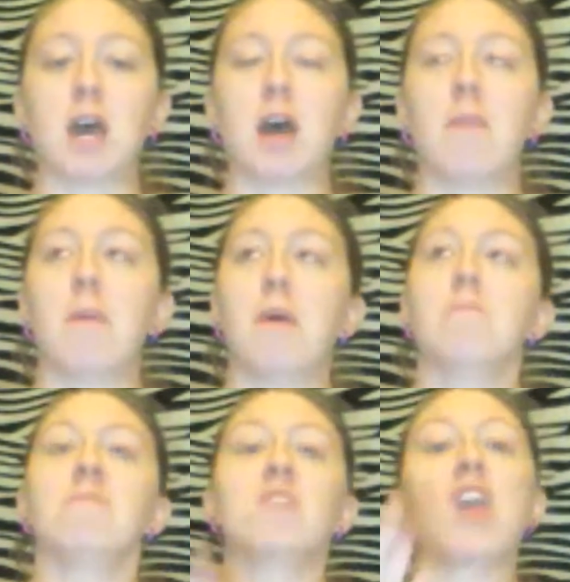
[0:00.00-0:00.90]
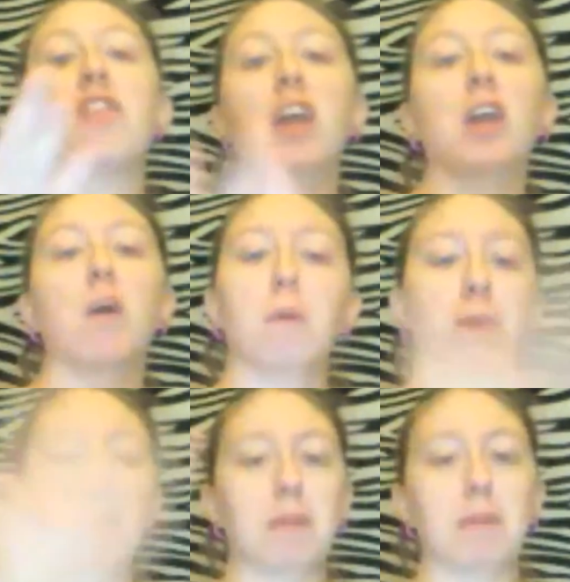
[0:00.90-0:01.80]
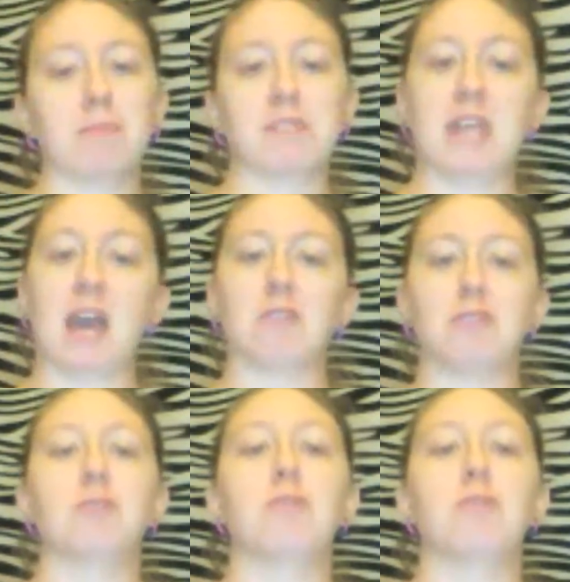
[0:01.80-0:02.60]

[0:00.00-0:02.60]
up, they go and bring people down